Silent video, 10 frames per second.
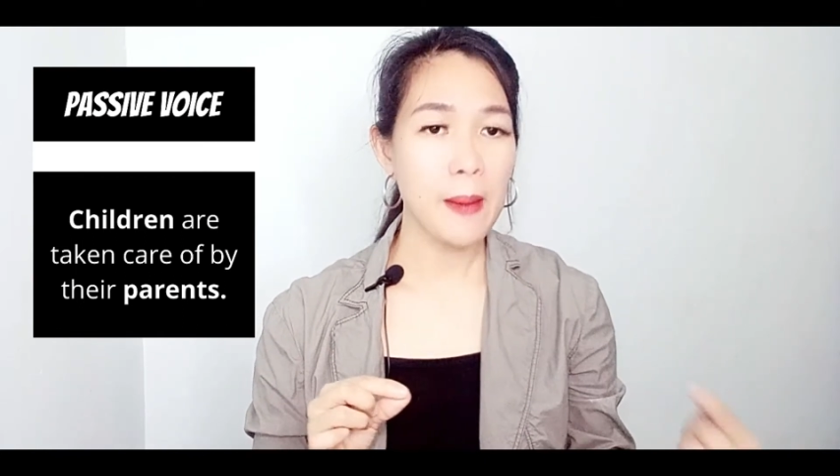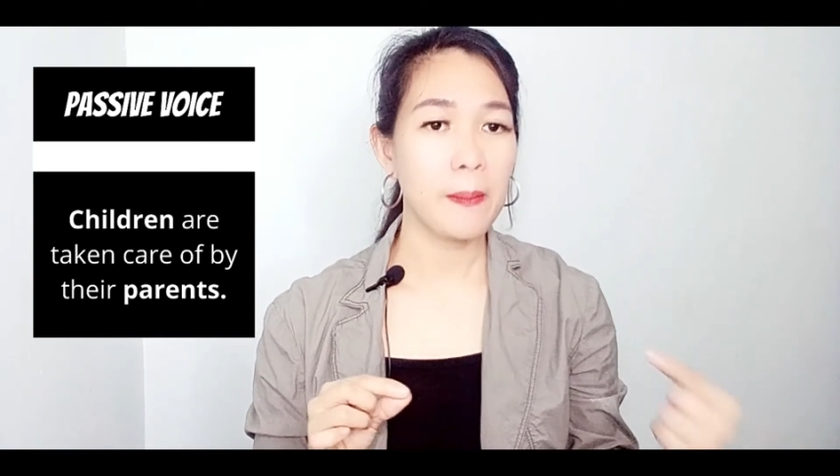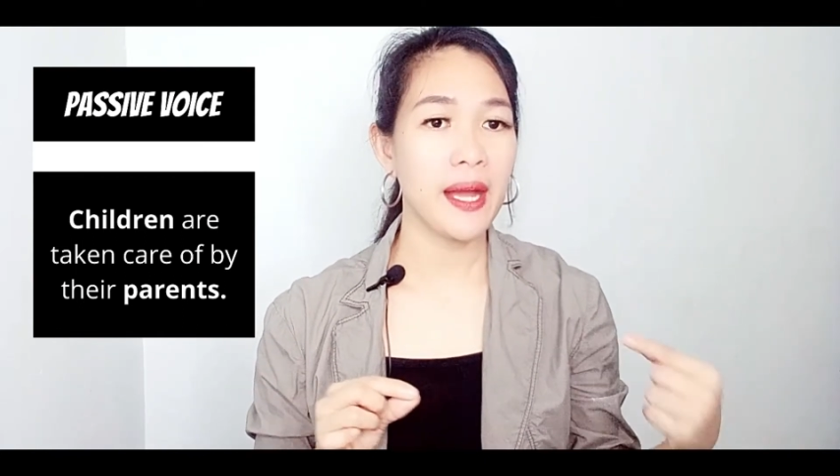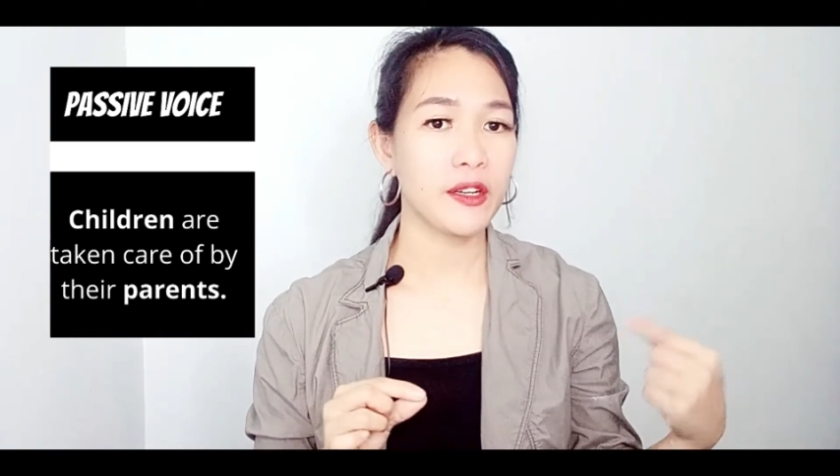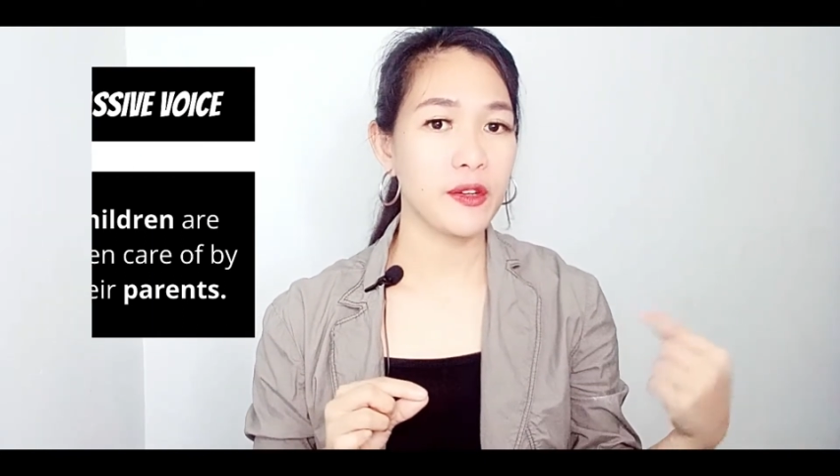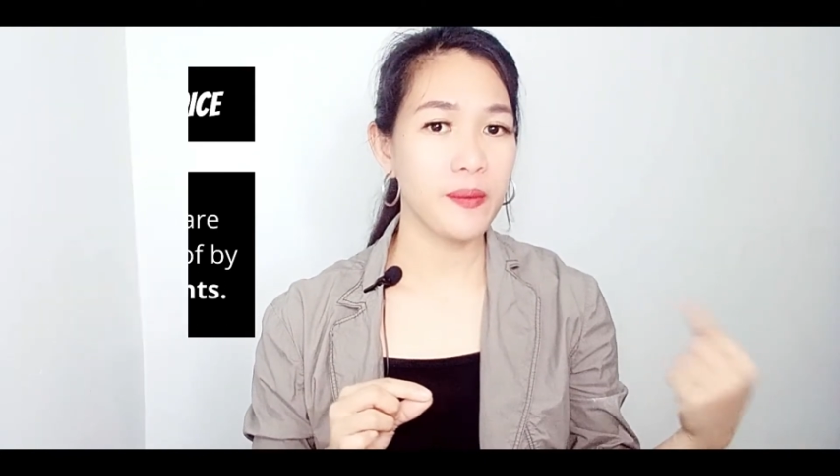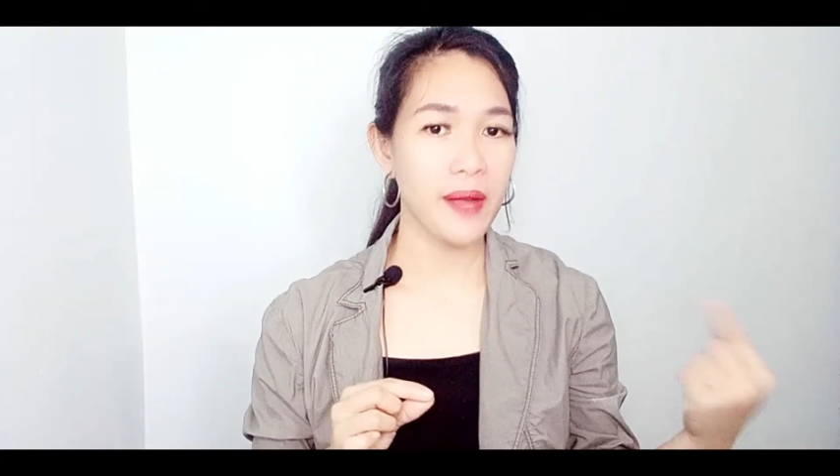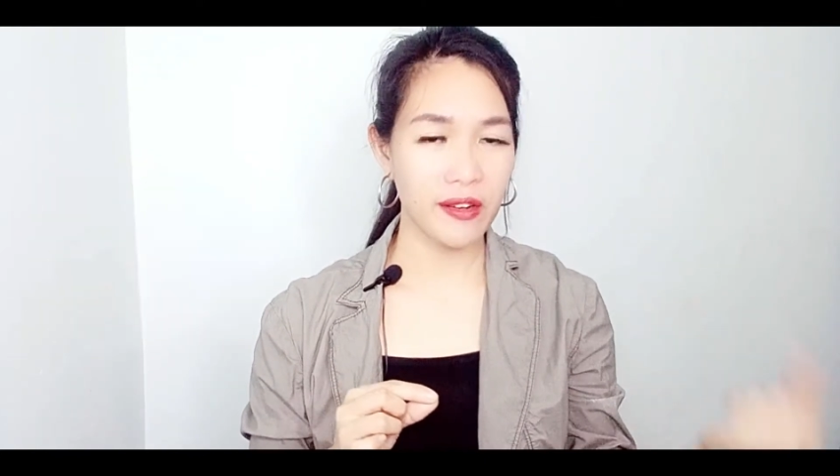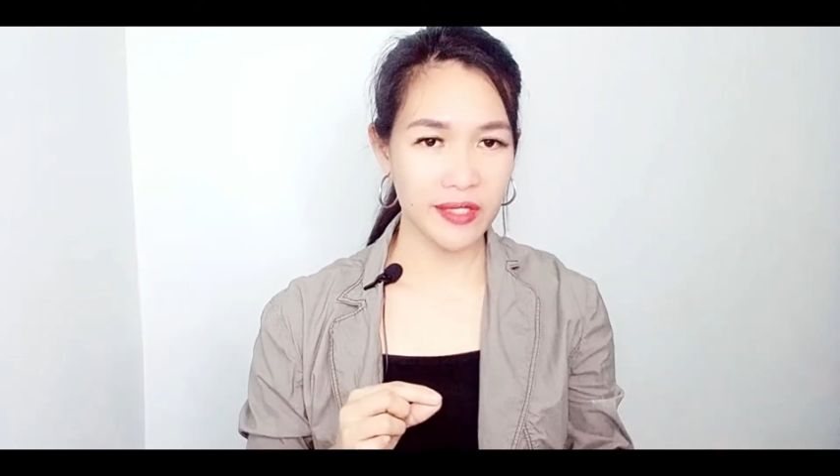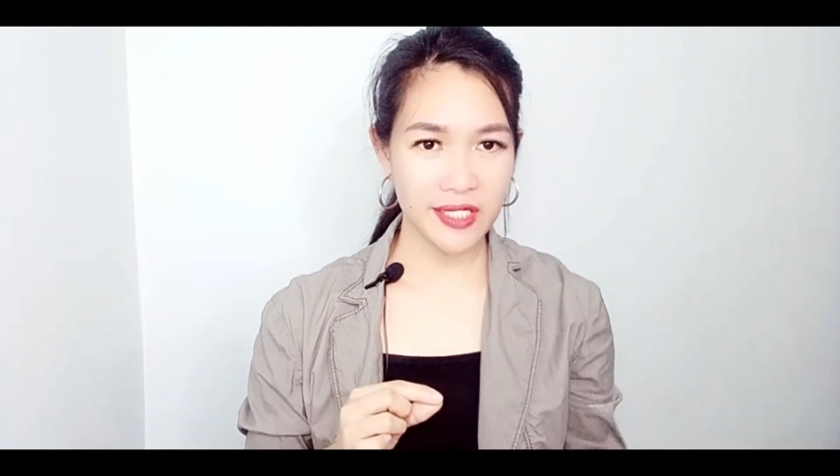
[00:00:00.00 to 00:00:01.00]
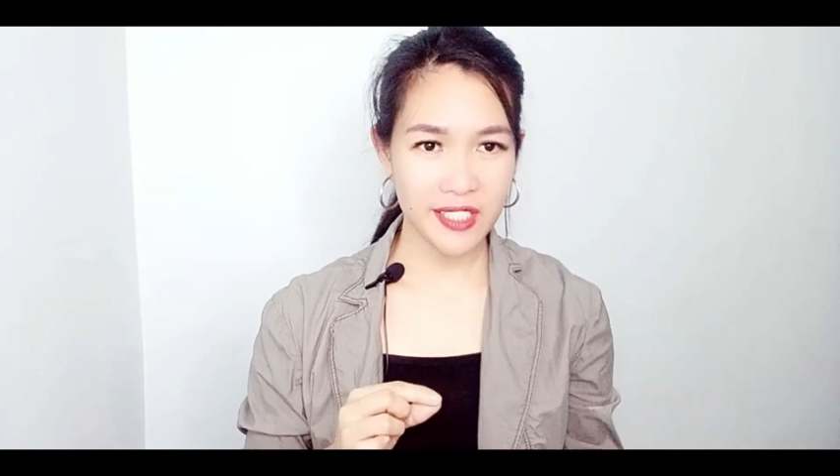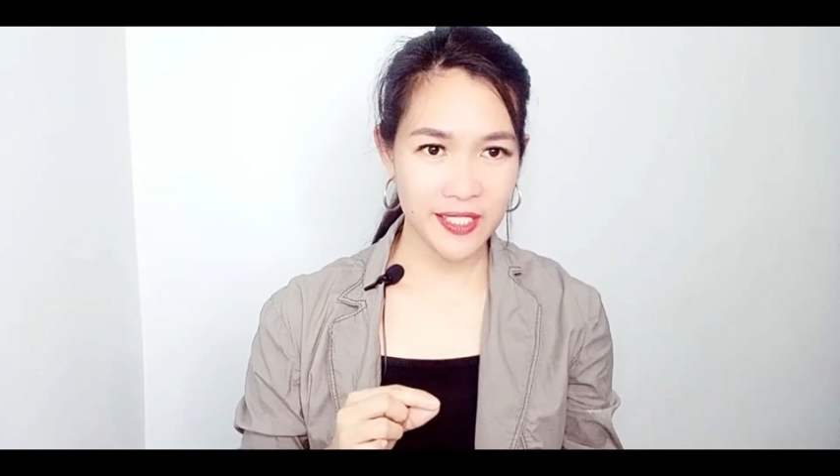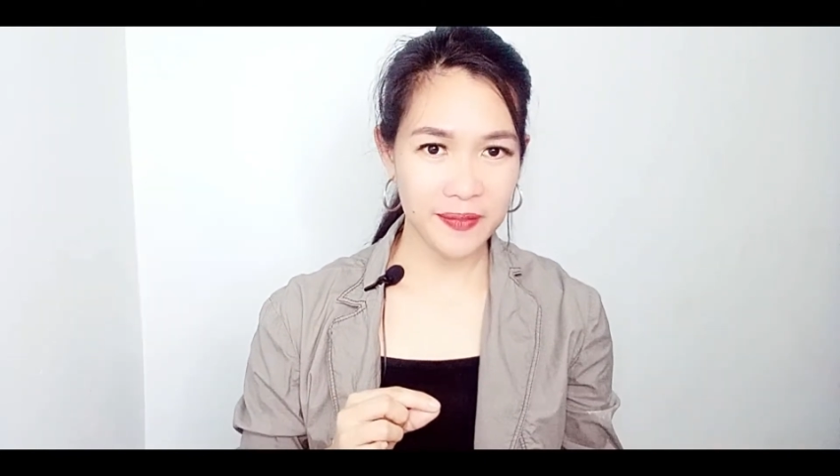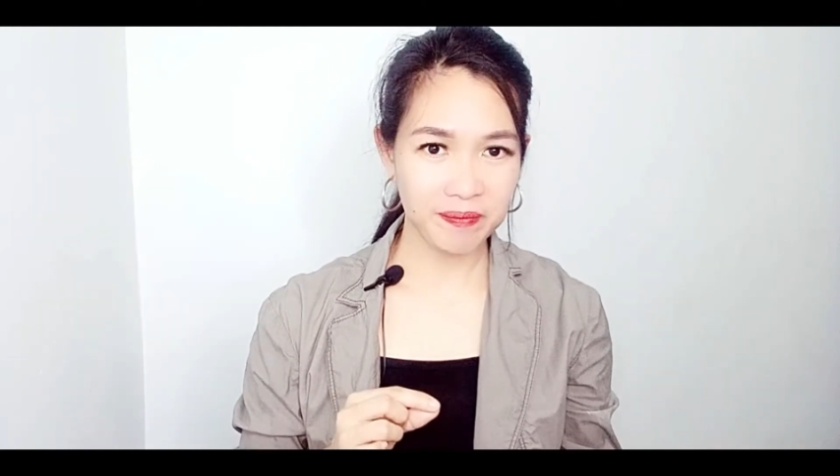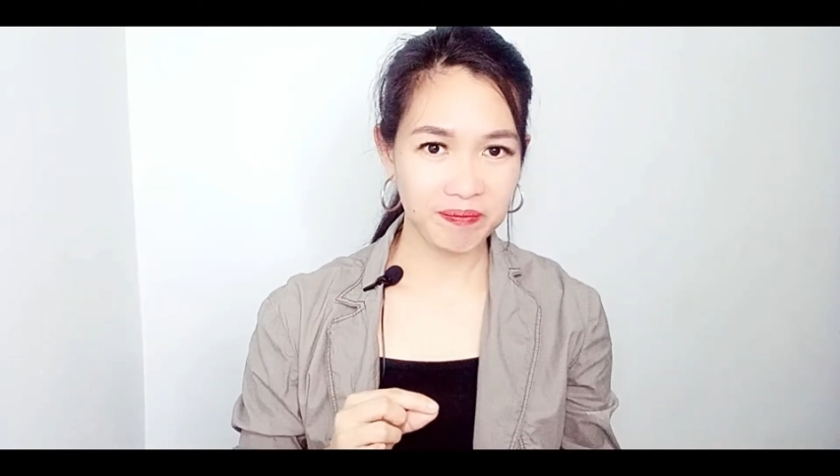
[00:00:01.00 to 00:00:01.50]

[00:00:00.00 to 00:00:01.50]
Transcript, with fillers: By their parents.